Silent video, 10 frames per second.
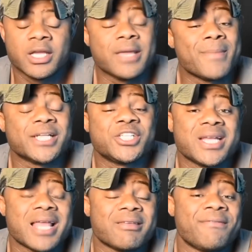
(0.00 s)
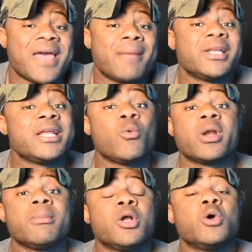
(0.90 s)
He mentioned that the family didn't
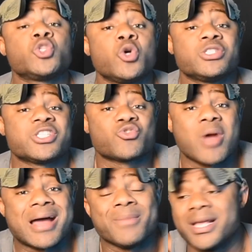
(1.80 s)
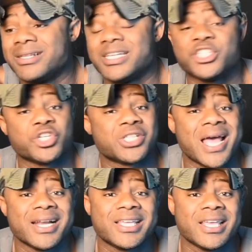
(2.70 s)
want to go towards this route because they just
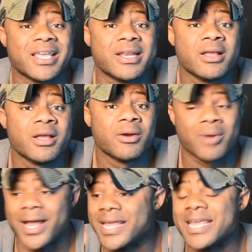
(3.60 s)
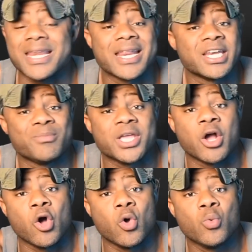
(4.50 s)
had a kid, right? He needed to be
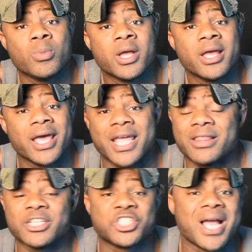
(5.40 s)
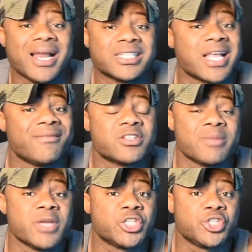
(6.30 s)
home, and the child is having
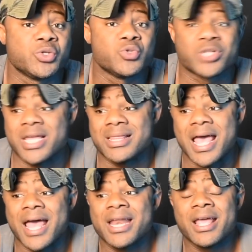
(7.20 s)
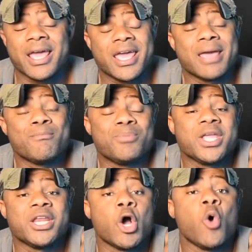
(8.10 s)
some issues, and that him
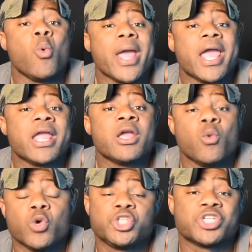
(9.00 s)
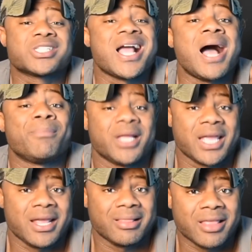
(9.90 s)
being away would just
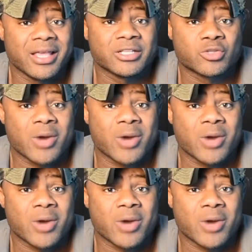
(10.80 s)
complicate things,